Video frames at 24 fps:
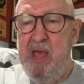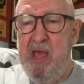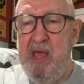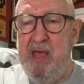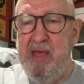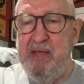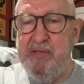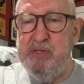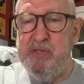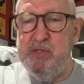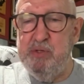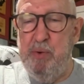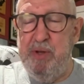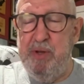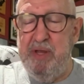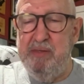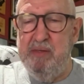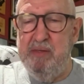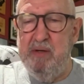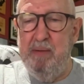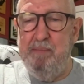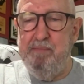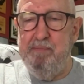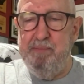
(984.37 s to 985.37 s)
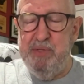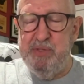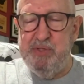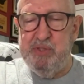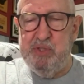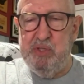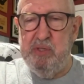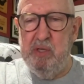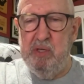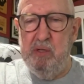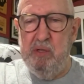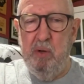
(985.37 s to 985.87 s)
And so we ended up
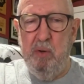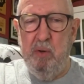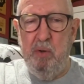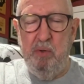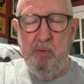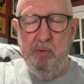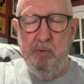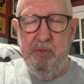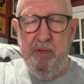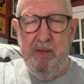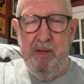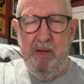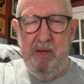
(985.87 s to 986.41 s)
missing the gold,